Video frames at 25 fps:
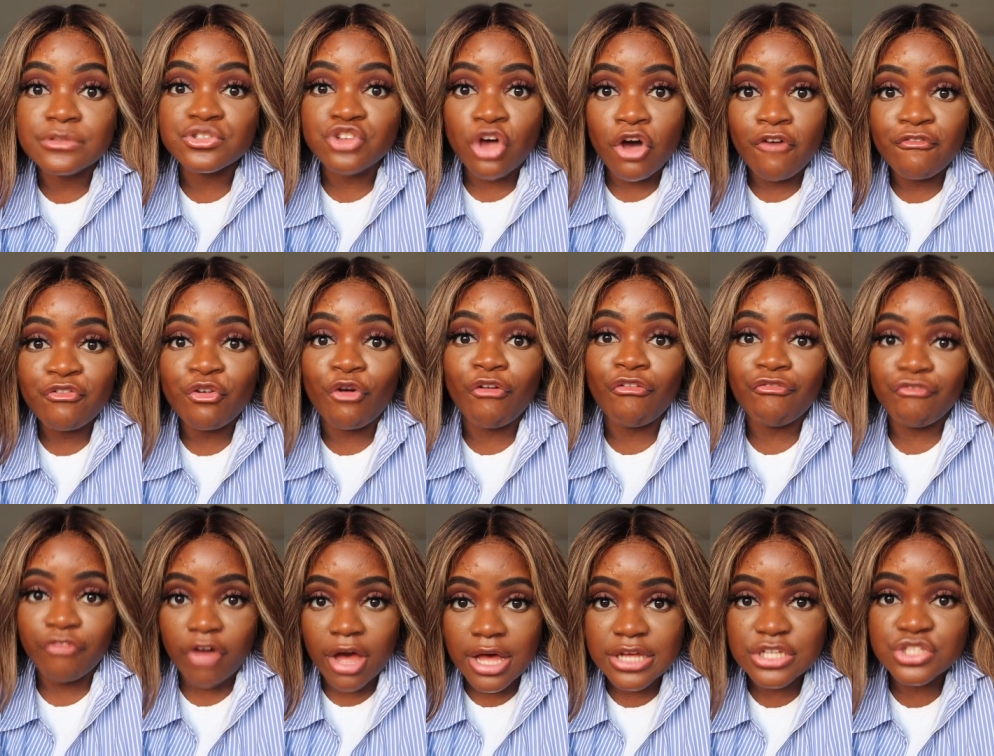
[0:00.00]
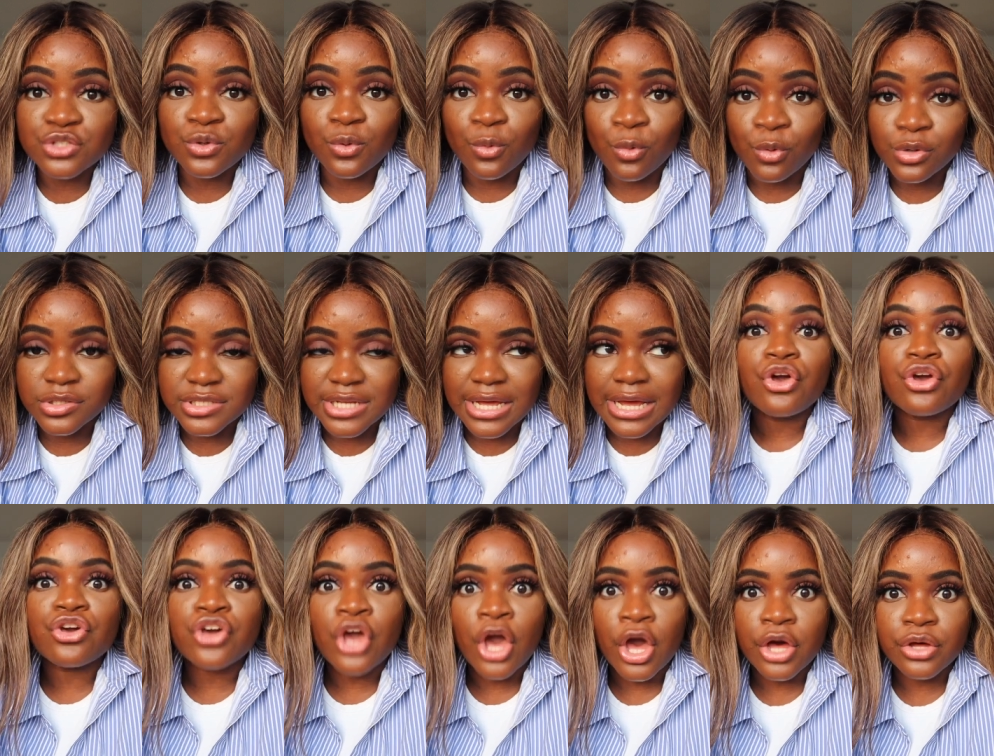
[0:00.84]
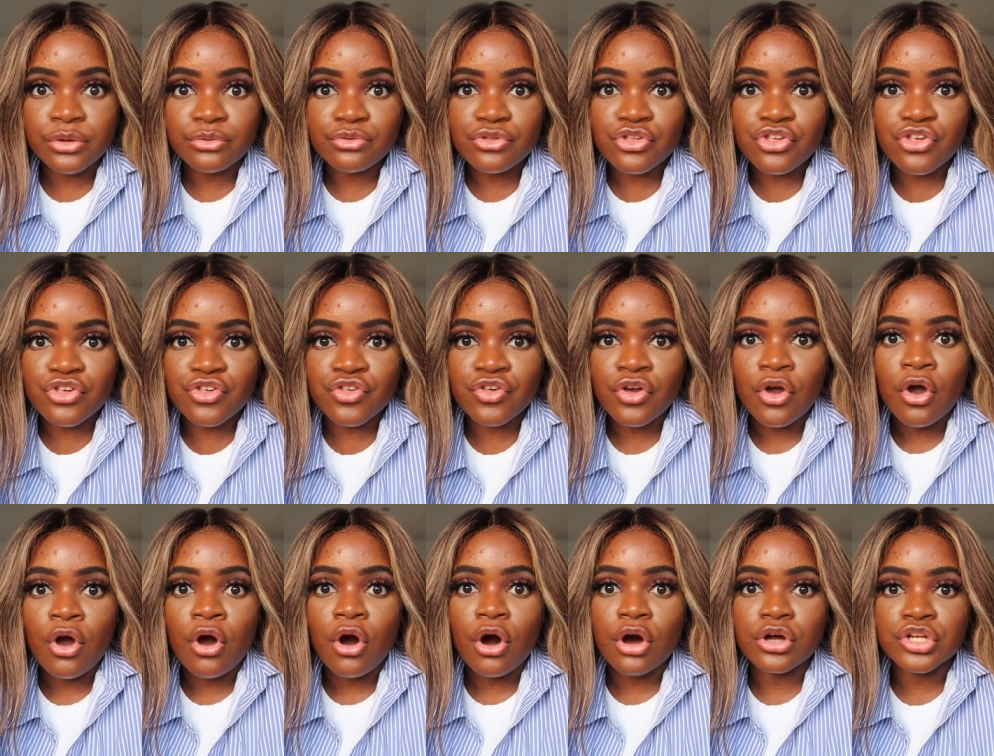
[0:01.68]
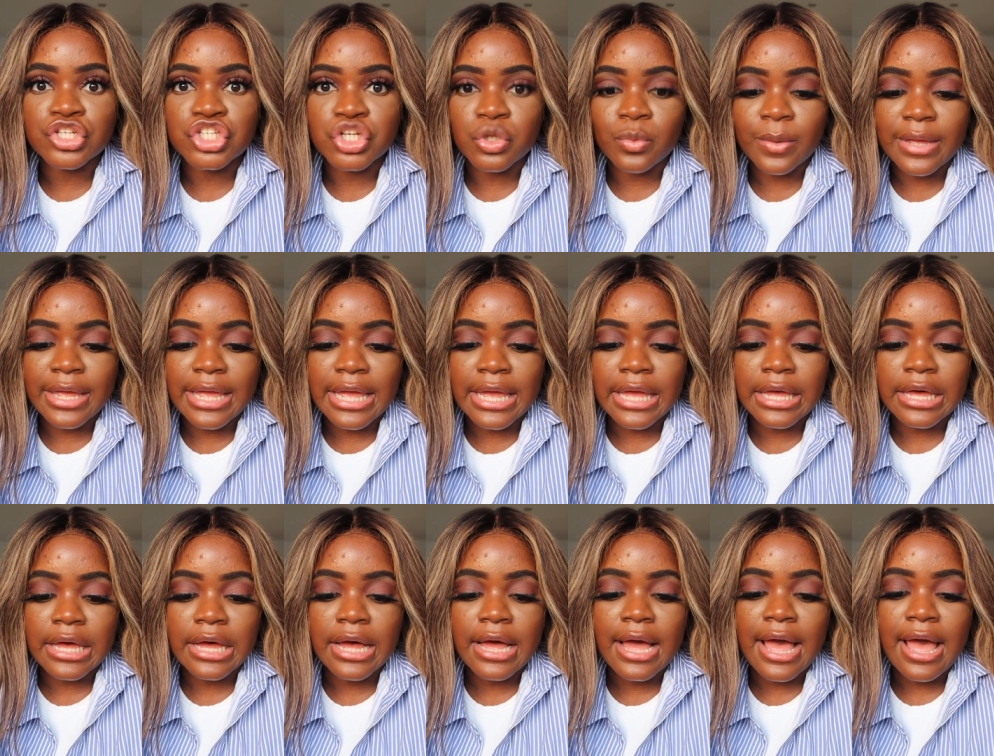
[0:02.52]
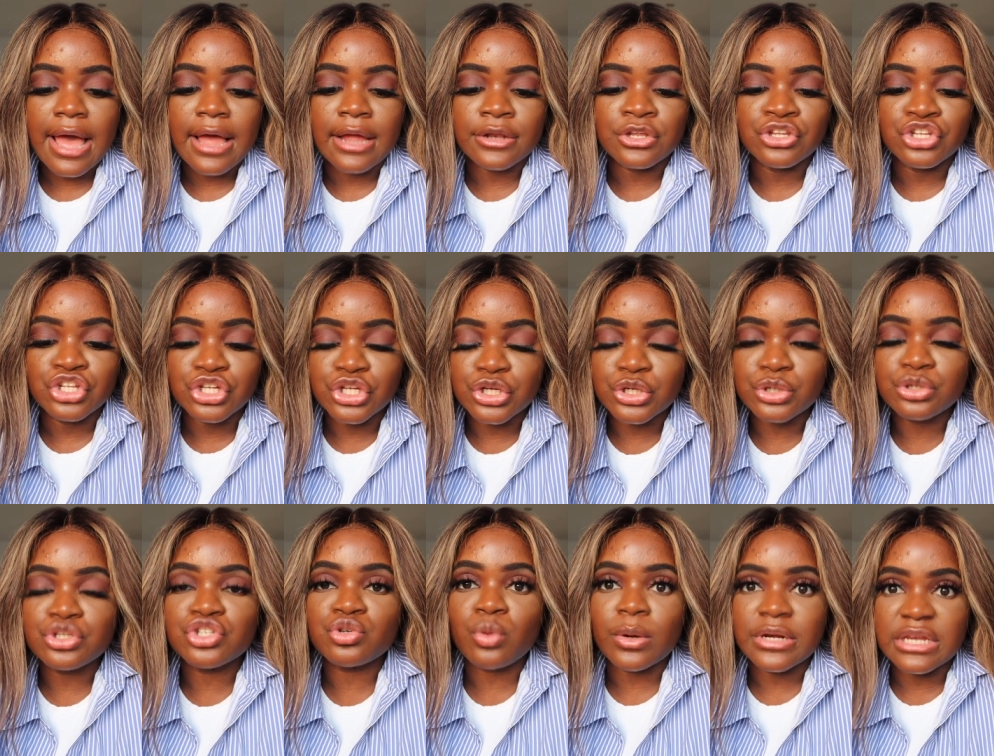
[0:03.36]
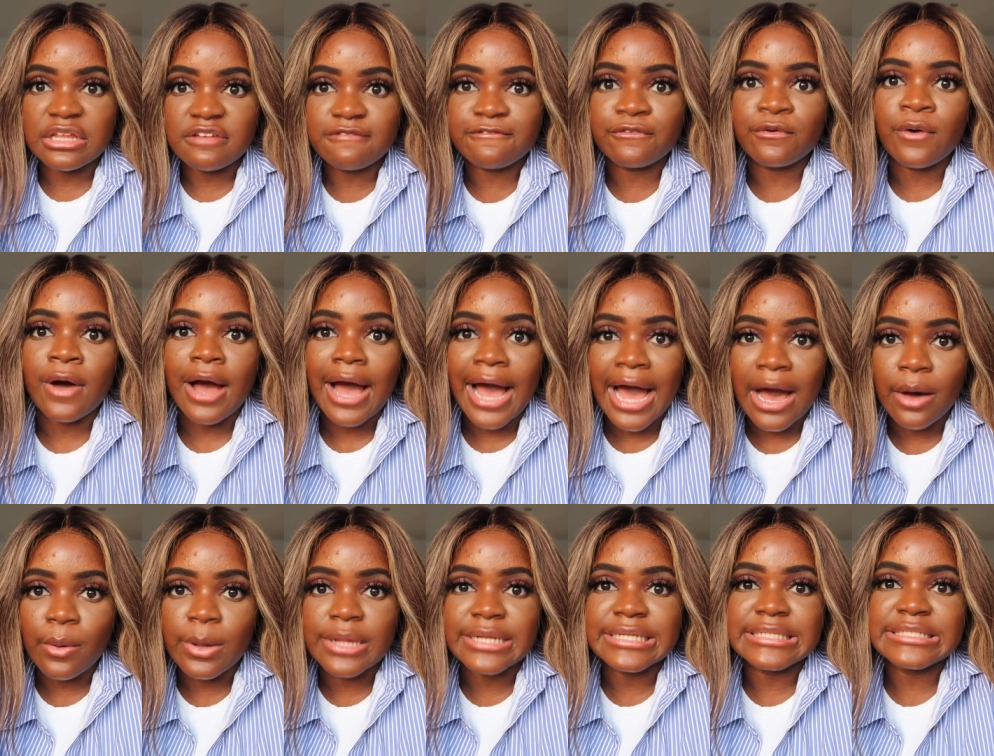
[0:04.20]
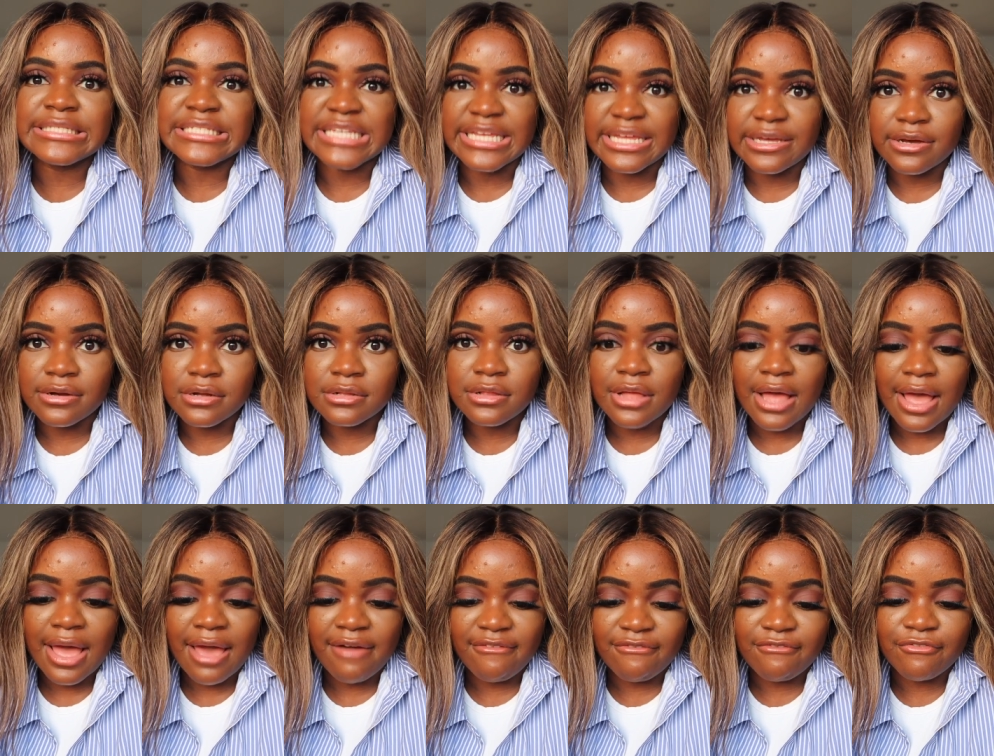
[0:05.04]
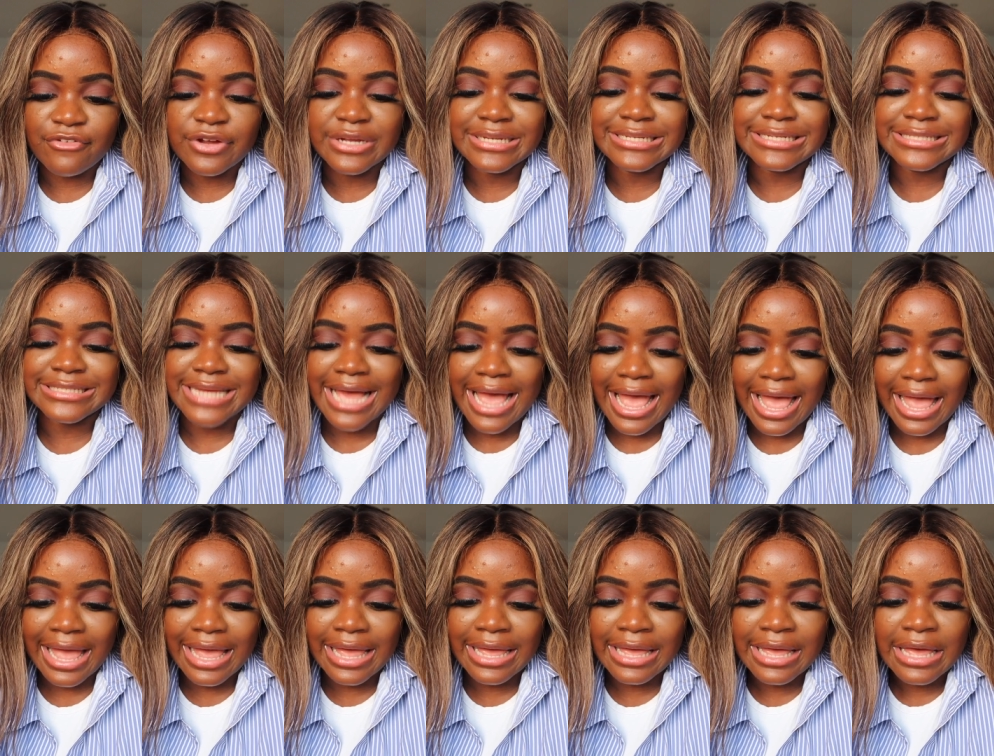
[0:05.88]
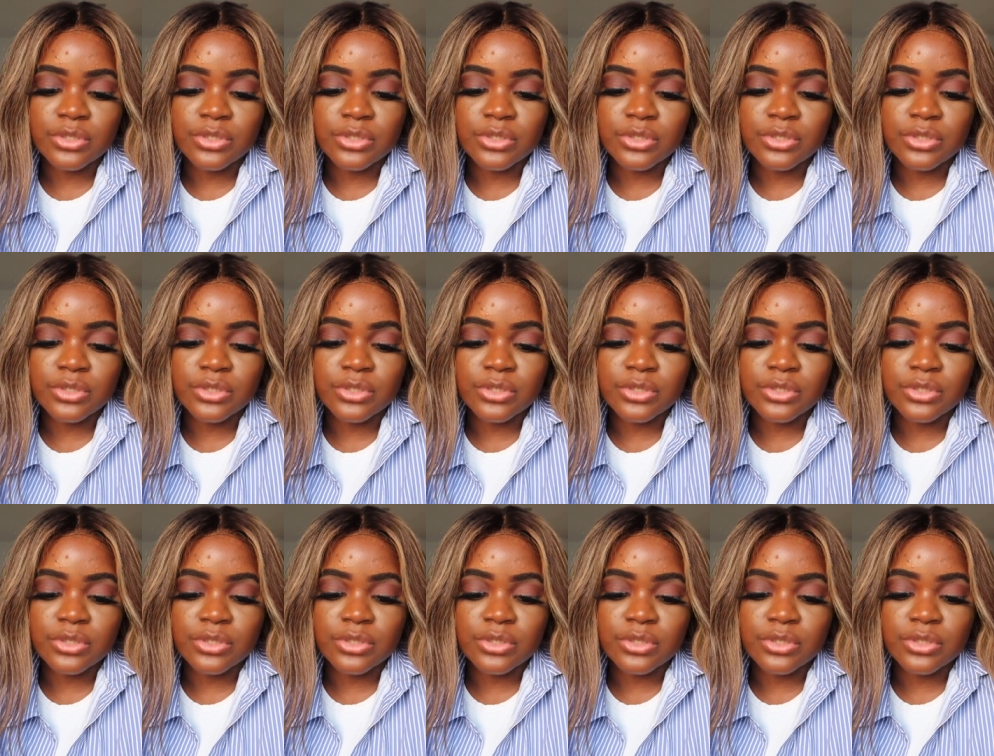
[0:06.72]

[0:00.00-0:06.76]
off your first order. Coach are doing a new 24-hour deal every day.